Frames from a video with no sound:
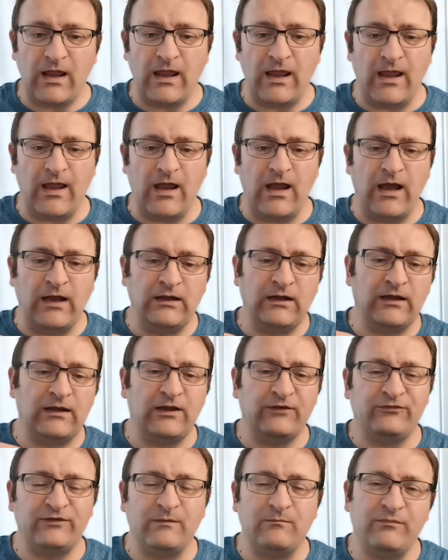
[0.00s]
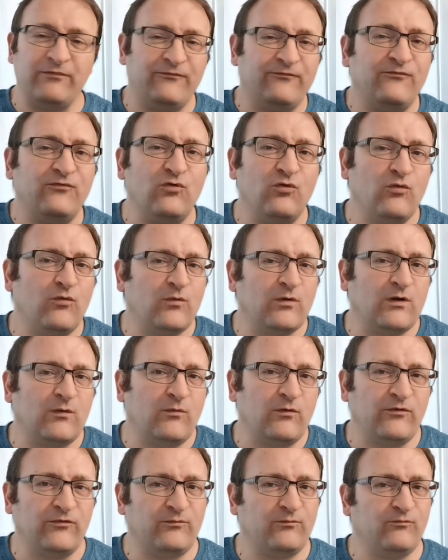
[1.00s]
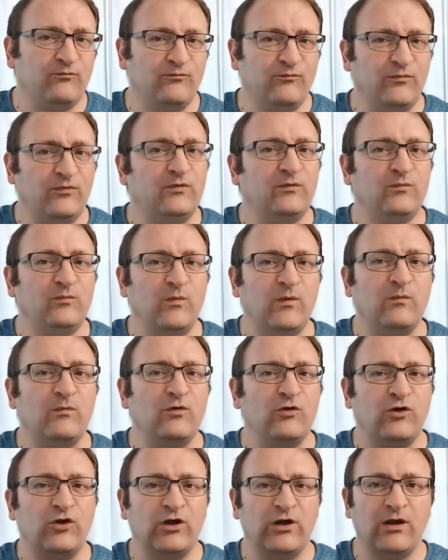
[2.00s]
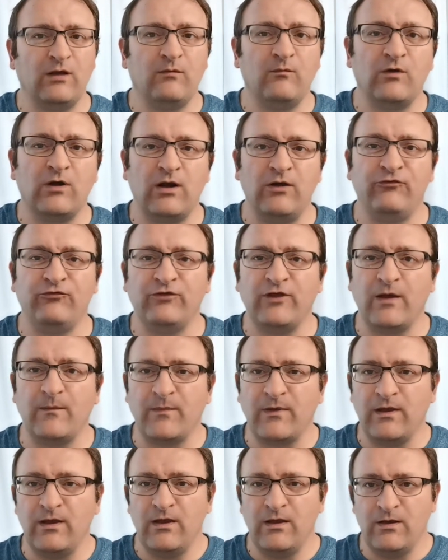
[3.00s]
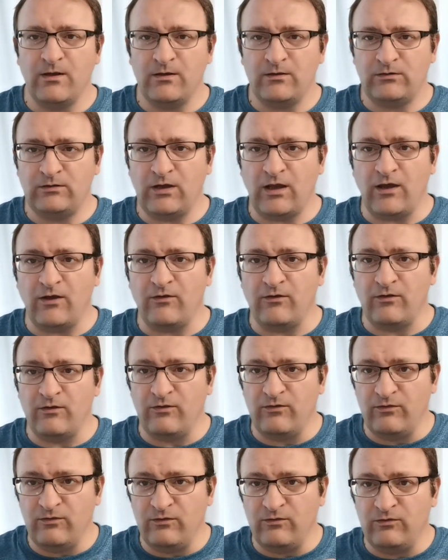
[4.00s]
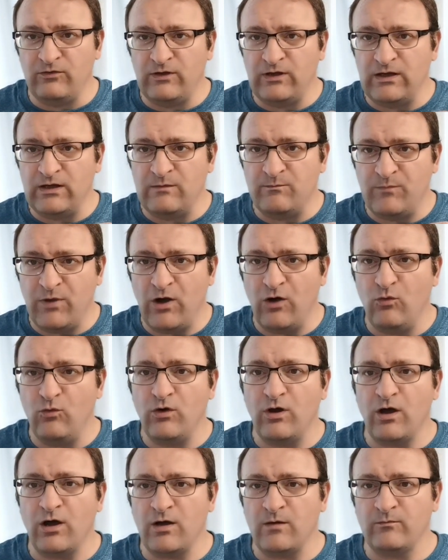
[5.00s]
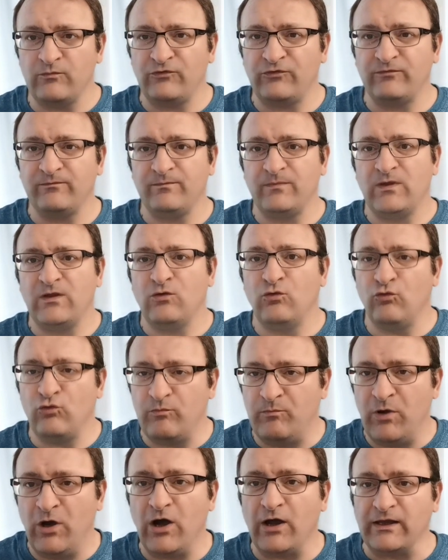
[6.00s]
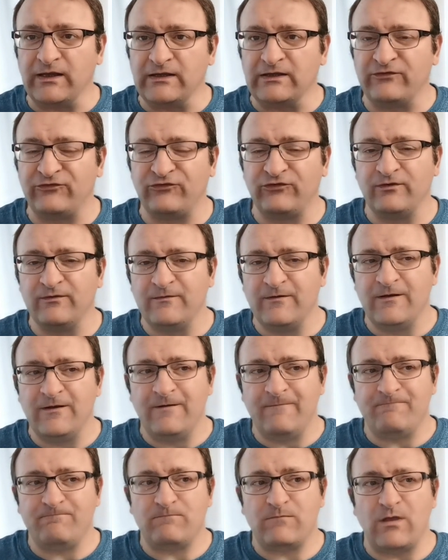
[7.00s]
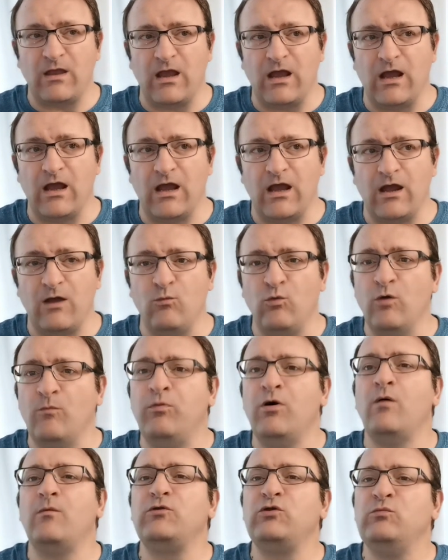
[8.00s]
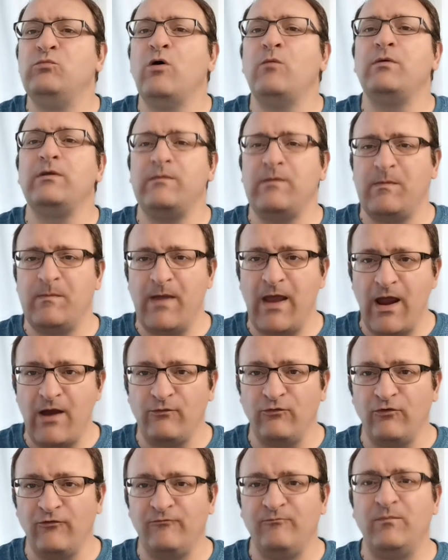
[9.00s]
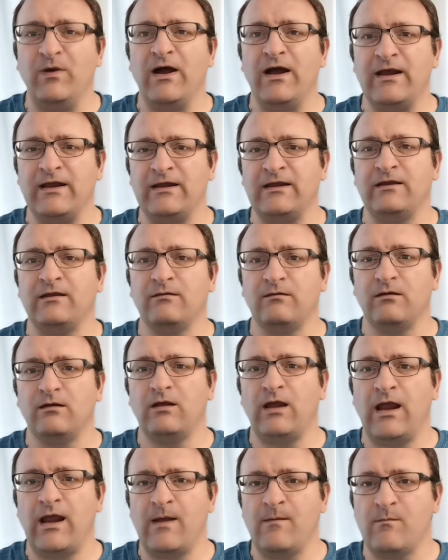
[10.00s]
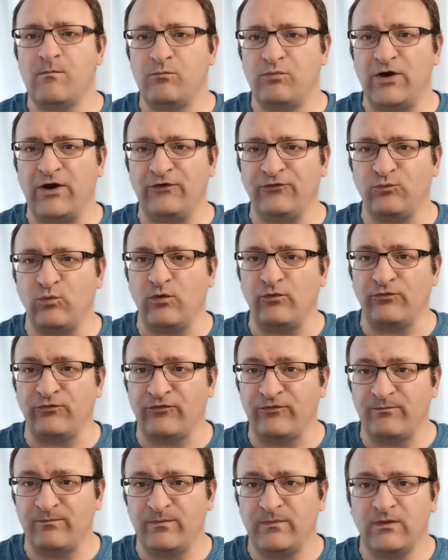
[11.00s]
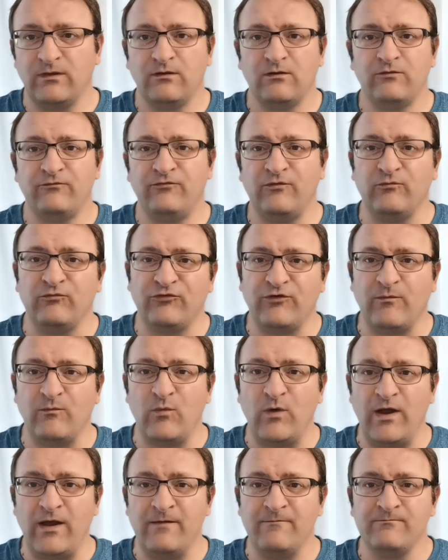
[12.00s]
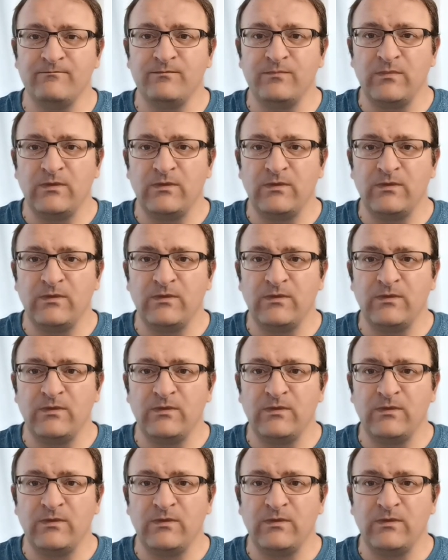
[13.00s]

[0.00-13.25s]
Uh, and like I said before, when I was we were looking at them close up, that the pole arms or the pikes will probably you probably be better off buying um, brass ones from somewhere